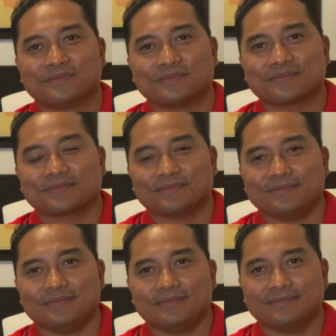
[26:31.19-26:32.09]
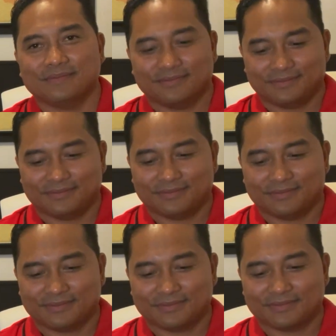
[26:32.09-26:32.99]

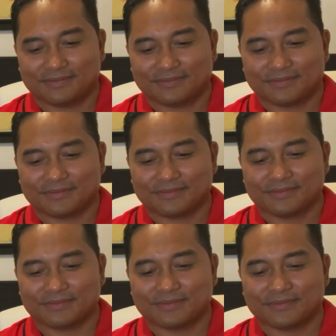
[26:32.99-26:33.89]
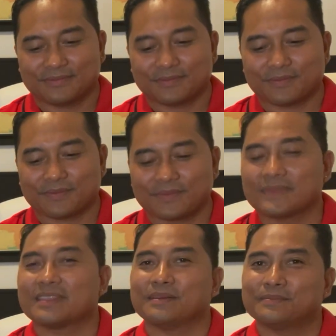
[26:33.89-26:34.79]

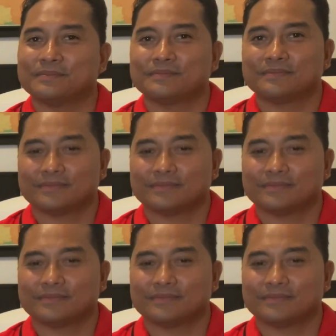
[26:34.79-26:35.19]
(silent)